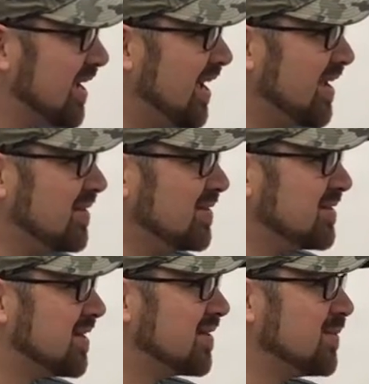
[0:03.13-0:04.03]
and the
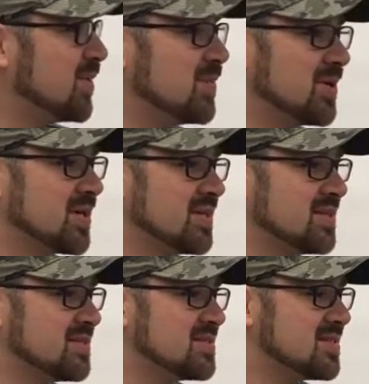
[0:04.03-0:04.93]
title of my book
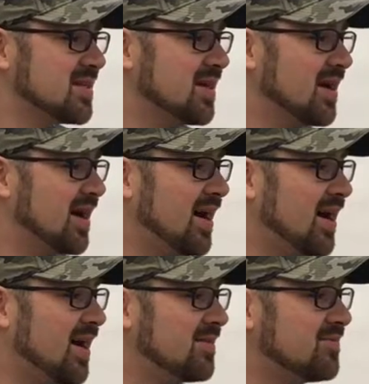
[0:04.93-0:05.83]
is uh,
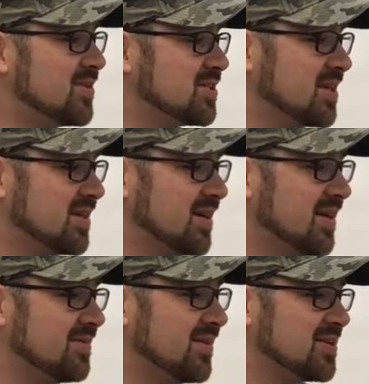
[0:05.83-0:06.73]
Fishing
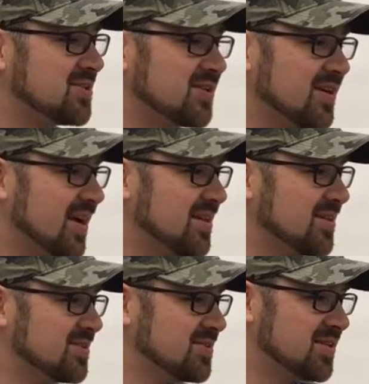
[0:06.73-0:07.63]
Adventure at
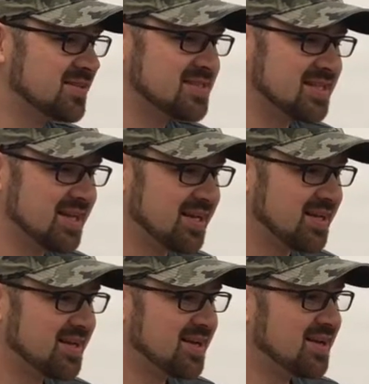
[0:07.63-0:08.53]
Little Douglas Lake.
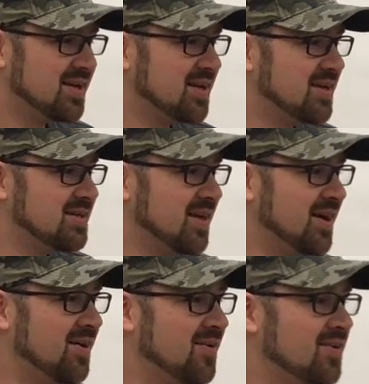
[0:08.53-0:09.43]

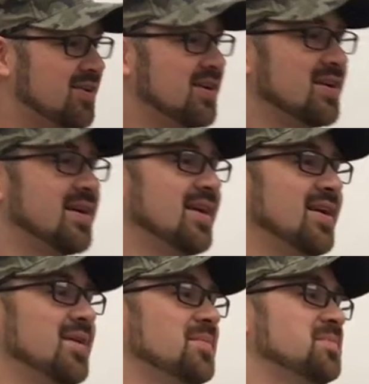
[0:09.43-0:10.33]
Now, uh,
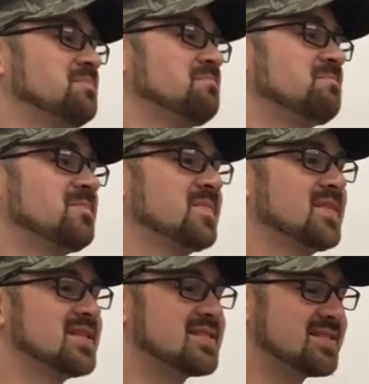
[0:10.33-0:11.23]

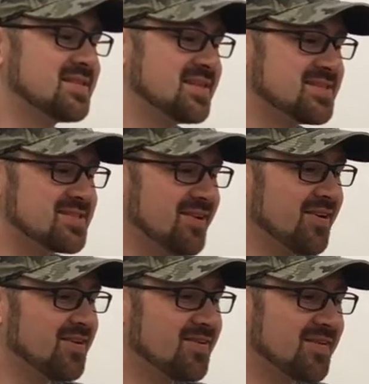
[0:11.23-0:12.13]
this doesn't start
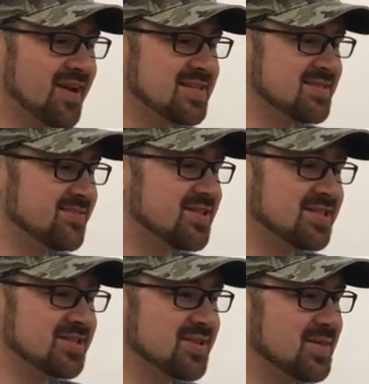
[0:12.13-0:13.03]
out as a
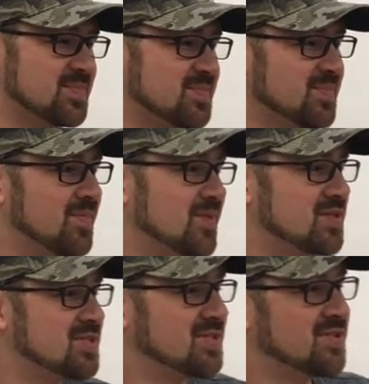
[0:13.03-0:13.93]
fishing trip,
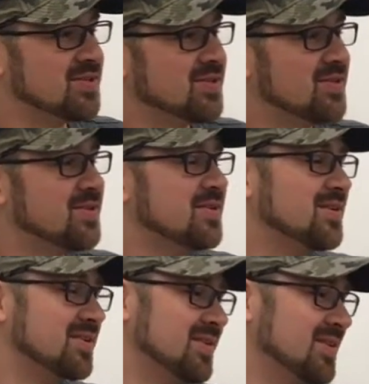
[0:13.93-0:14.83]
which you'll learn
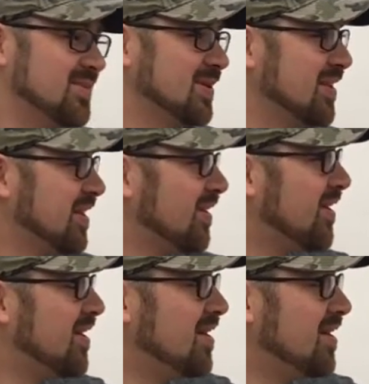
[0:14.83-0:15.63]
a little bit later.